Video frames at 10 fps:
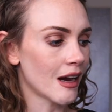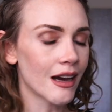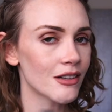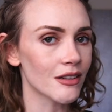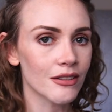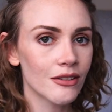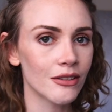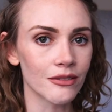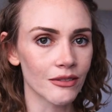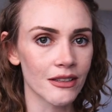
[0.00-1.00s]
I just
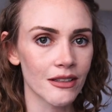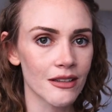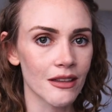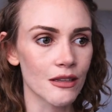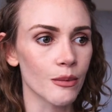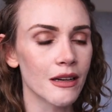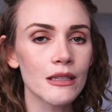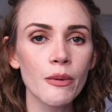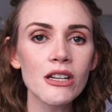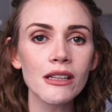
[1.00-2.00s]
couldn't resist this one,
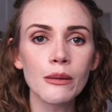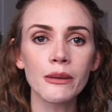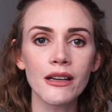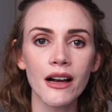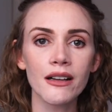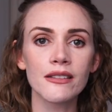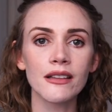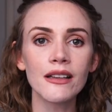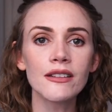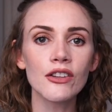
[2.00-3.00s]
especially because
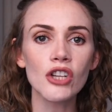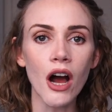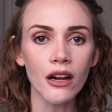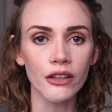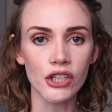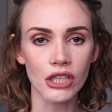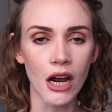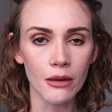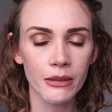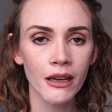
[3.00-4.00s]
it's a chocolate
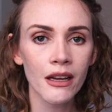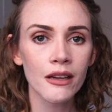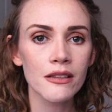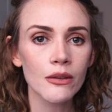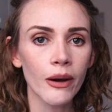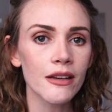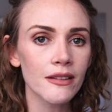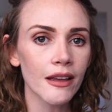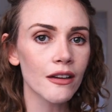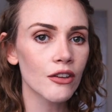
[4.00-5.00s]
shop. So I
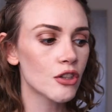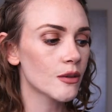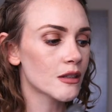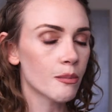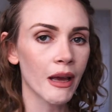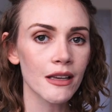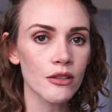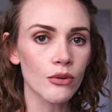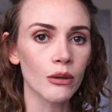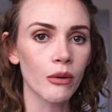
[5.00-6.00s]
decided to choose the
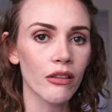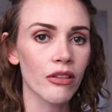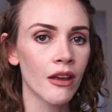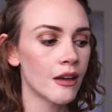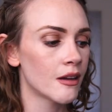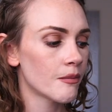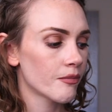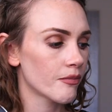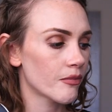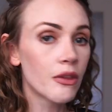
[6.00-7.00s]
pastry with
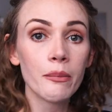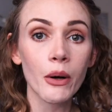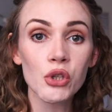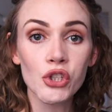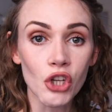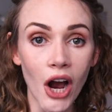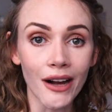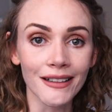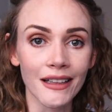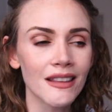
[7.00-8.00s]
the most
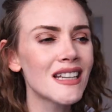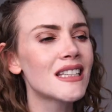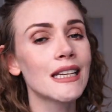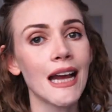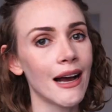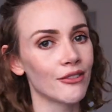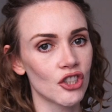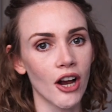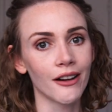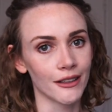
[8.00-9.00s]
chocolate. They did have a
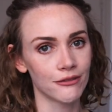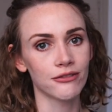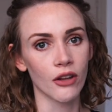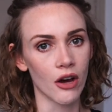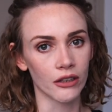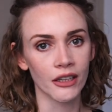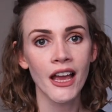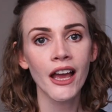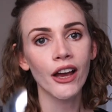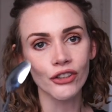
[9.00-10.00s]
chocolate flan,
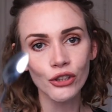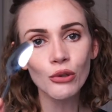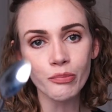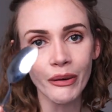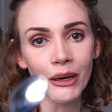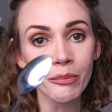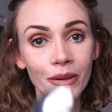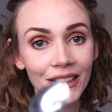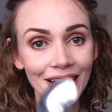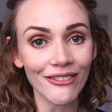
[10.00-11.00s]
and you better
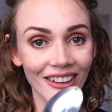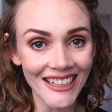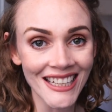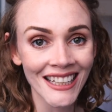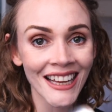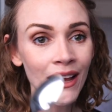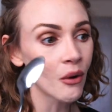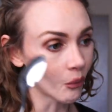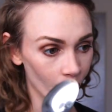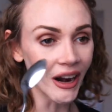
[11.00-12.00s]
believe it
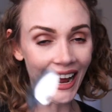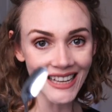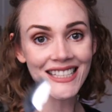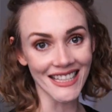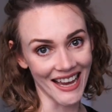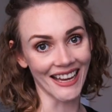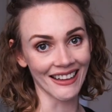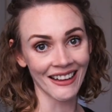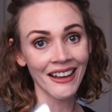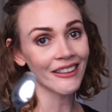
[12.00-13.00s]
when I
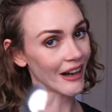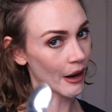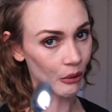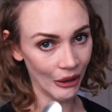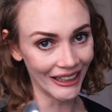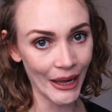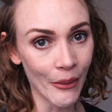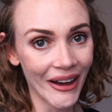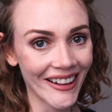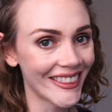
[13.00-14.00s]
say that I really
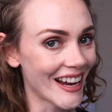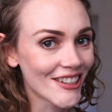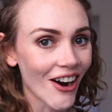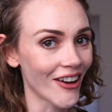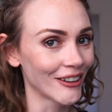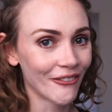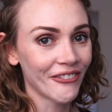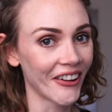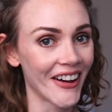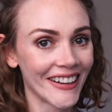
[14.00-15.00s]
wanted that chocolate
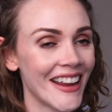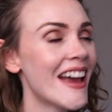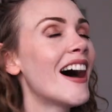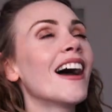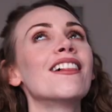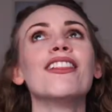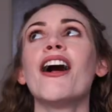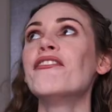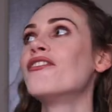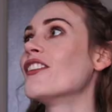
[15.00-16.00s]
flan. I
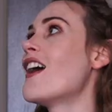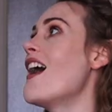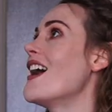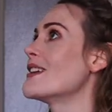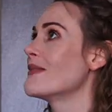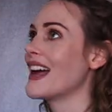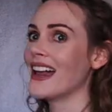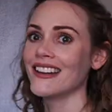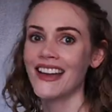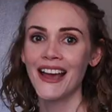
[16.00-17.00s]
love flan,
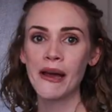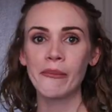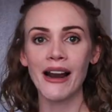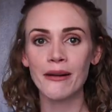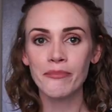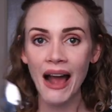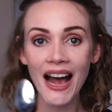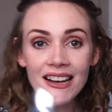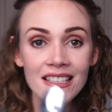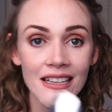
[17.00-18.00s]
man. But I
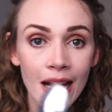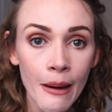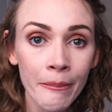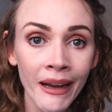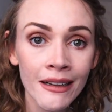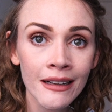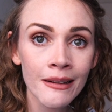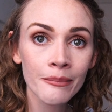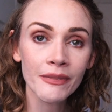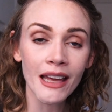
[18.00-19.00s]
passed it up,
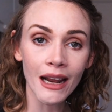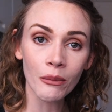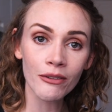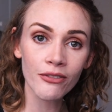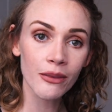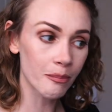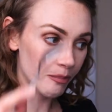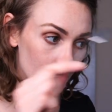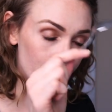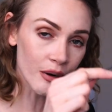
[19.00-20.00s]
and I went for the,
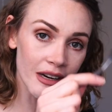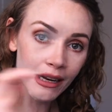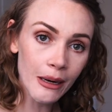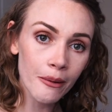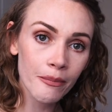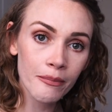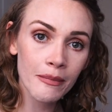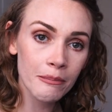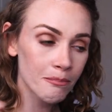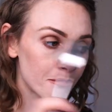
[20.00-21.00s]
the prettier
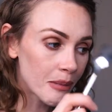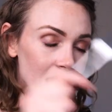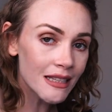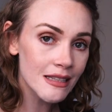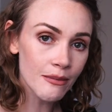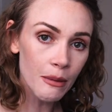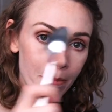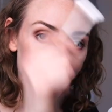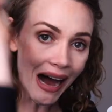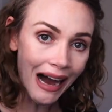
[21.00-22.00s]
piece of the
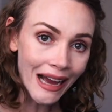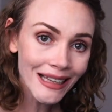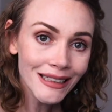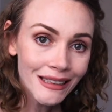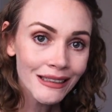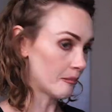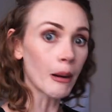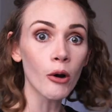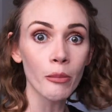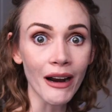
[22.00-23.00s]
pie.
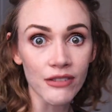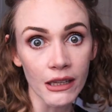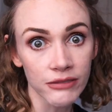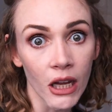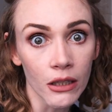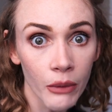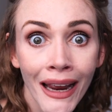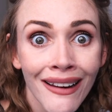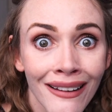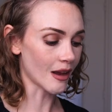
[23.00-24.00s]
I'm going back for that flan,
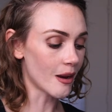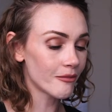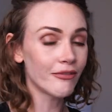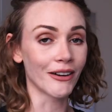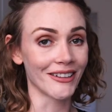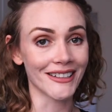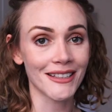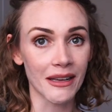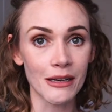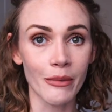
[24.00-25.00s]
okay? I'm very
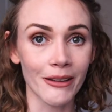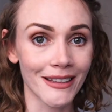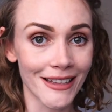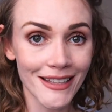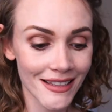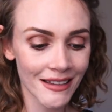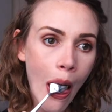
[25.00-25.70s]
excited about this.